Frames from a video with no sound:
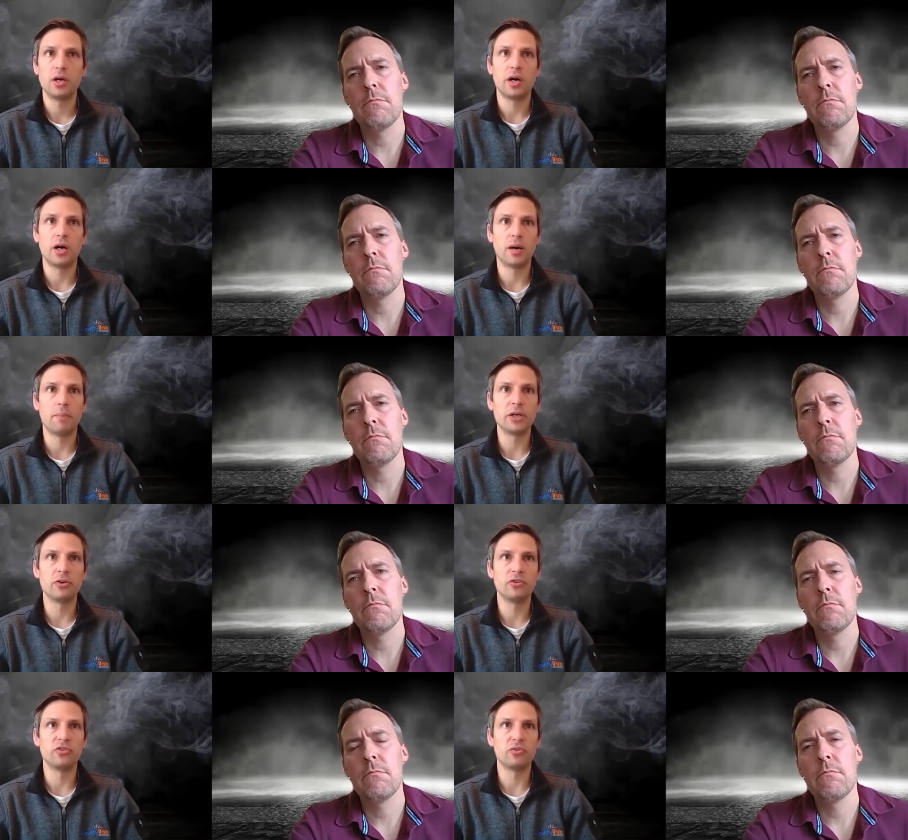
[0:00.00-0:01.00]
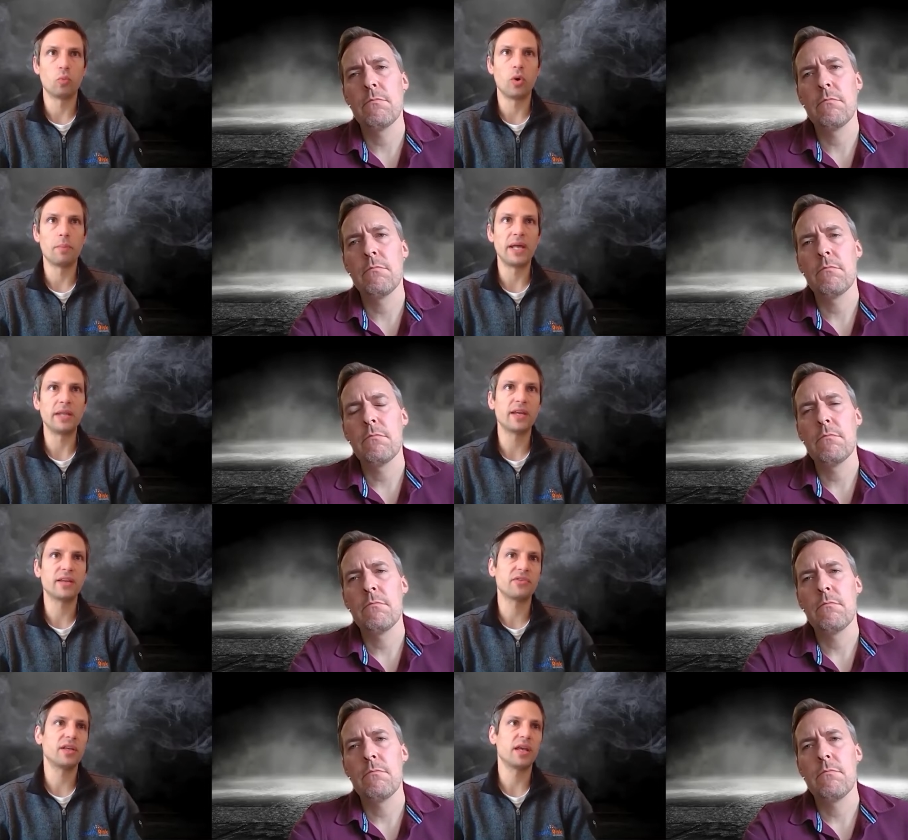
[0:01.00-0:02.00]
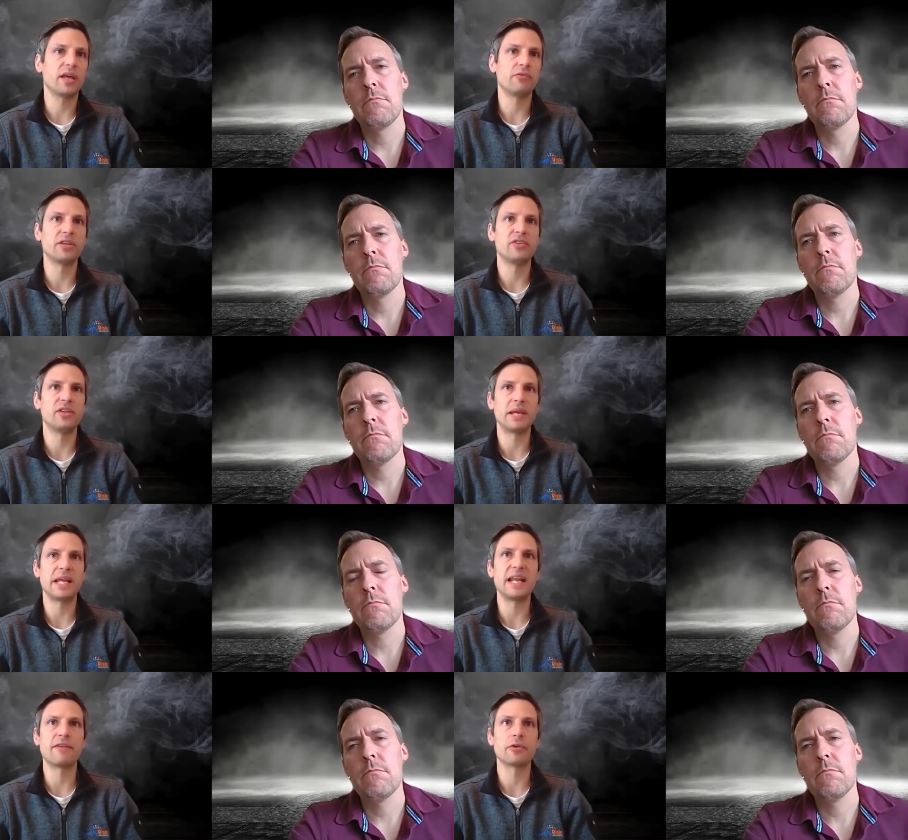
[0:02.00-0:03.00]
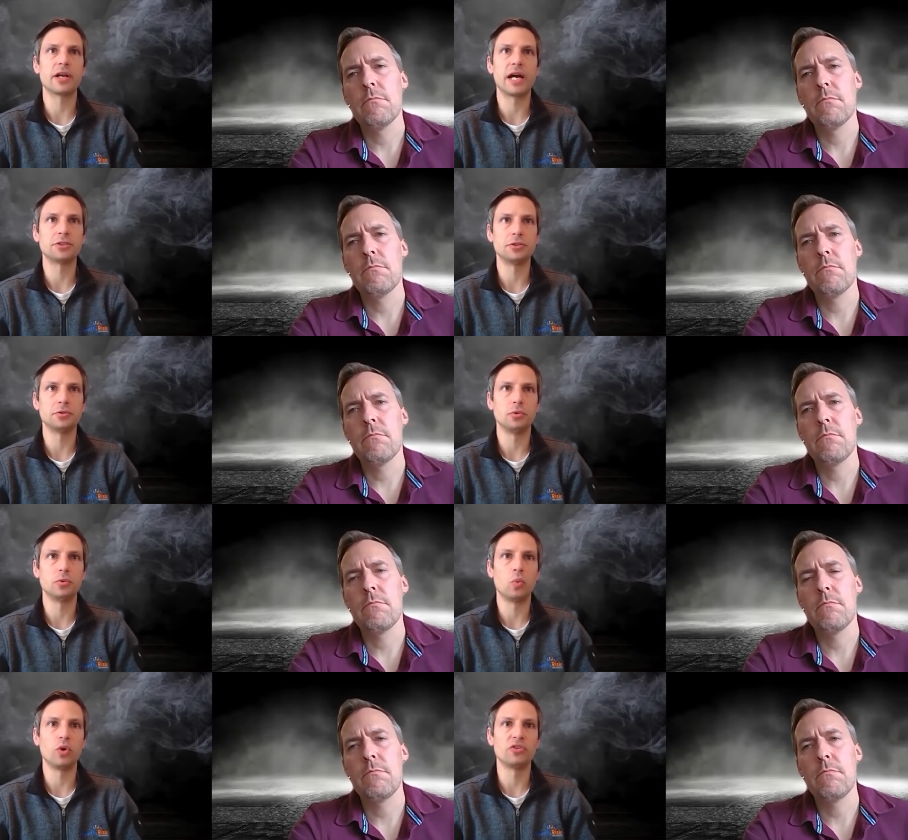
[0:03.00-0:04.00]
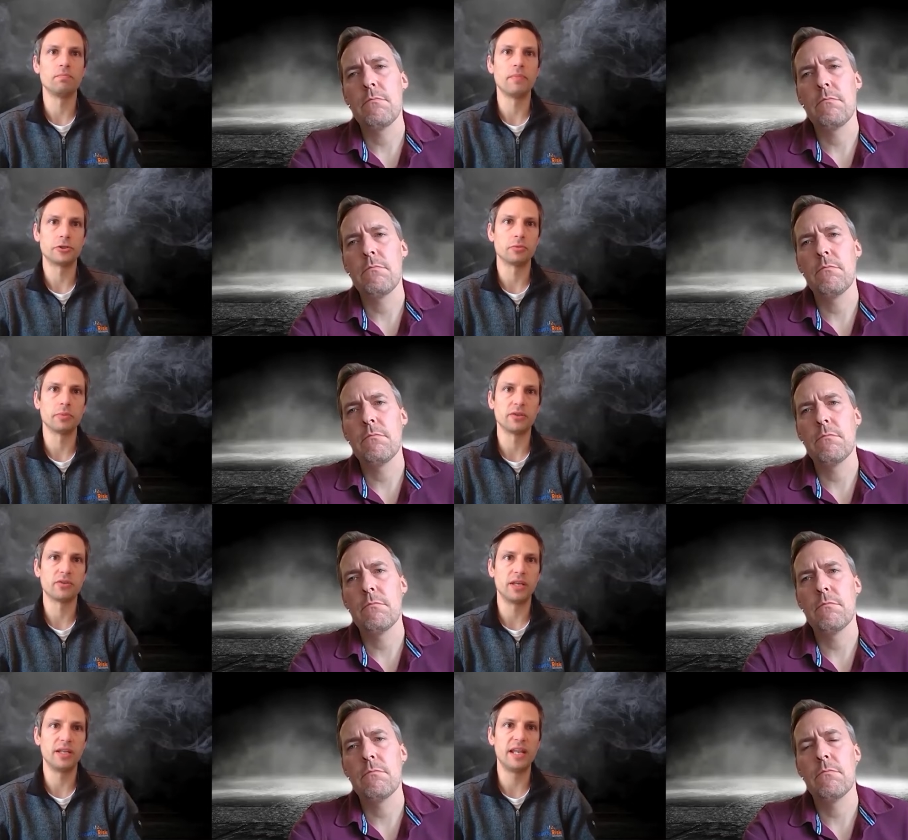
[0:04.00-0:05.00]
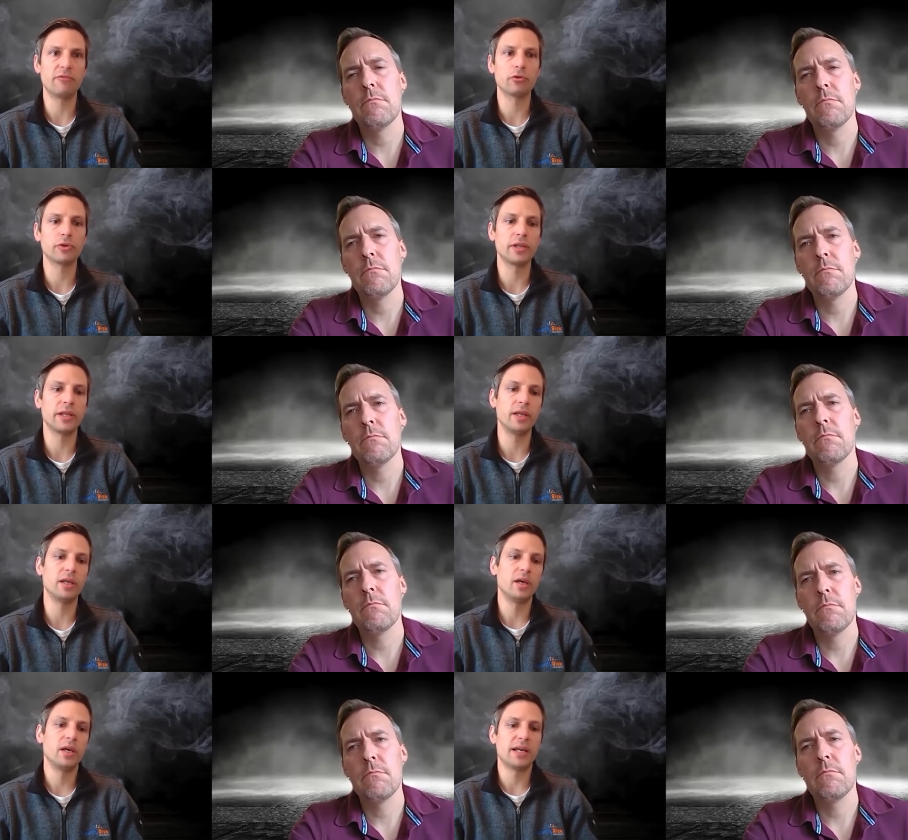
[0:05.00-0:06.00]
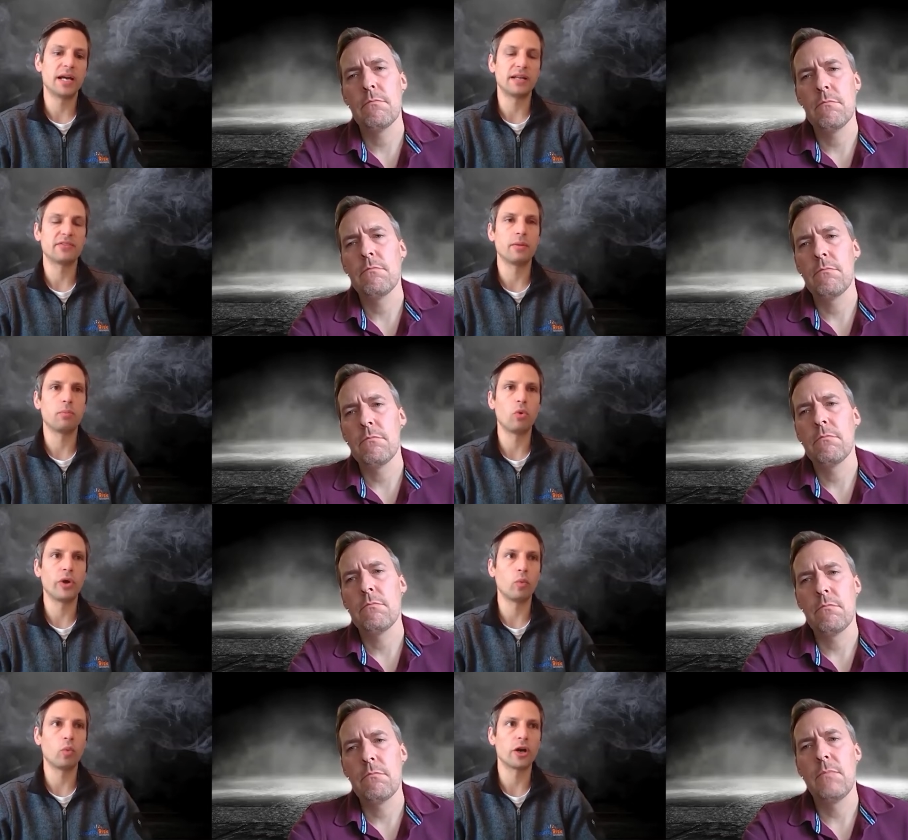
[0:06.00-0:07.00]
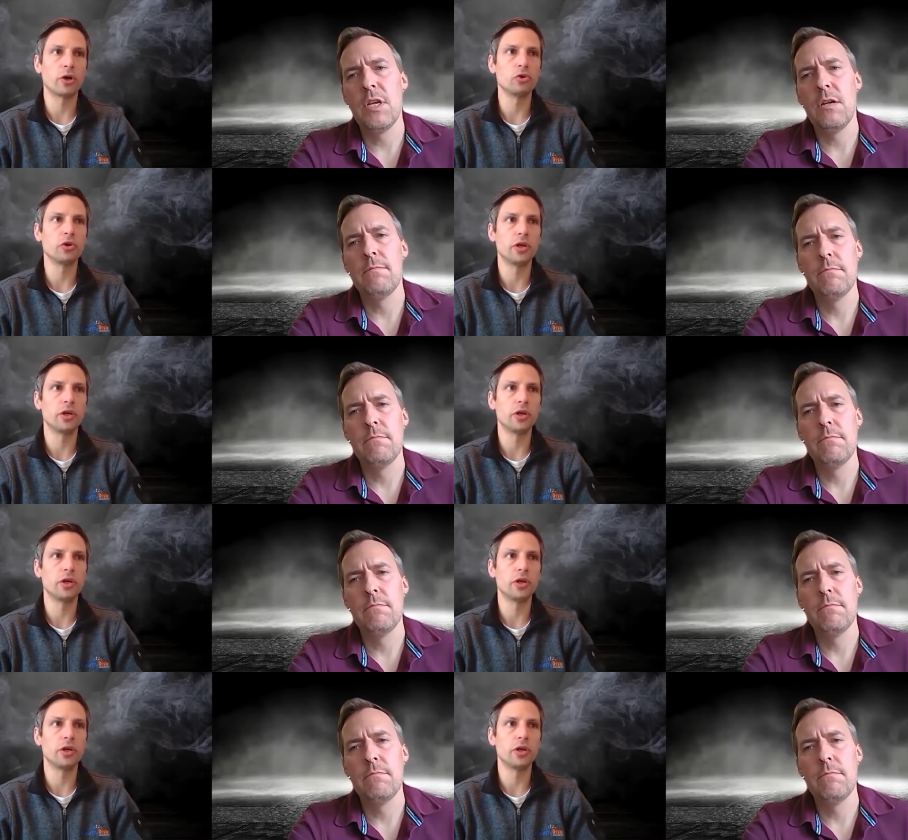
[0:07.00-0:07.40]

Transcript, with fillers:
Speaker 1: uh, because what pen testing and red teaming never got you was measurement. It never really got to the point where yeah. you